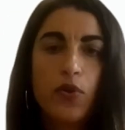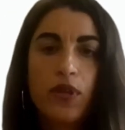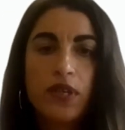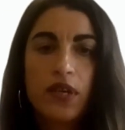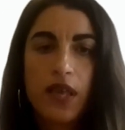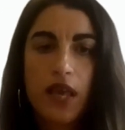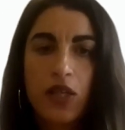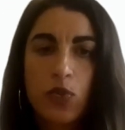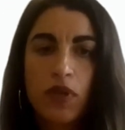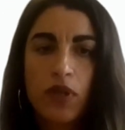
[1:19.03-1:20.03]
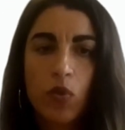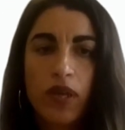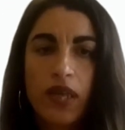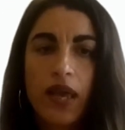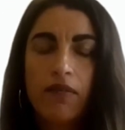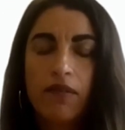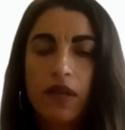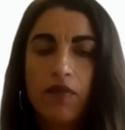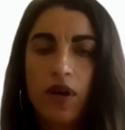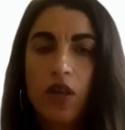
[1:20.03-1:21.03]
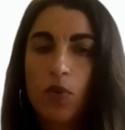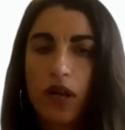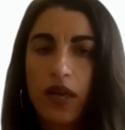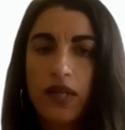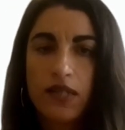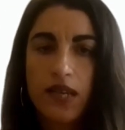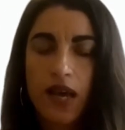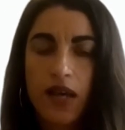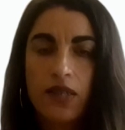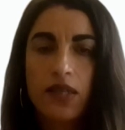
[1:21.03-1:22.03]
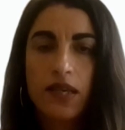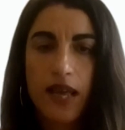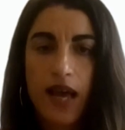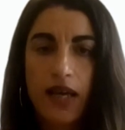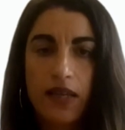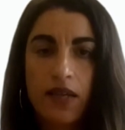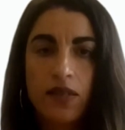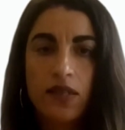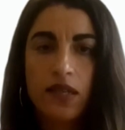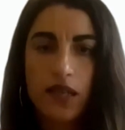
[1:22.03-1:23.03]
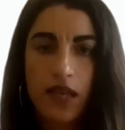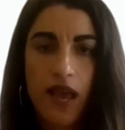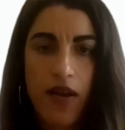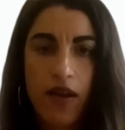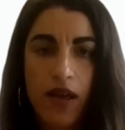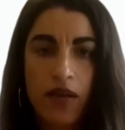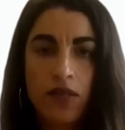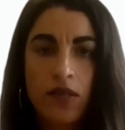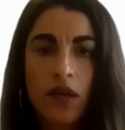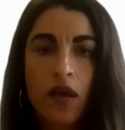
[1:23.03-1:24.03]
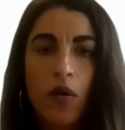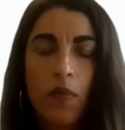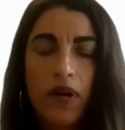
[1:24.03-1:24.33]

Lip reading: Through this engagement, we gained invaluable insights and guidance in key areas,